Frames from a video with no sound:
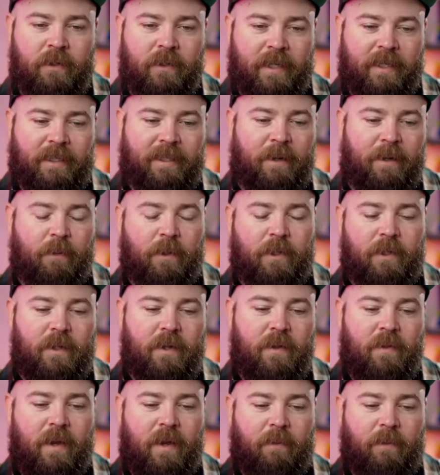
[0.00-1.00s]
Like they
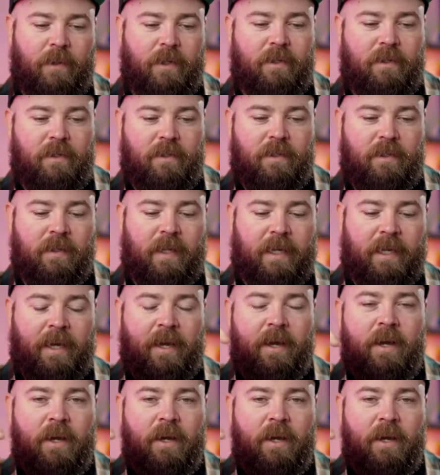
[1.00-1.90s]
would like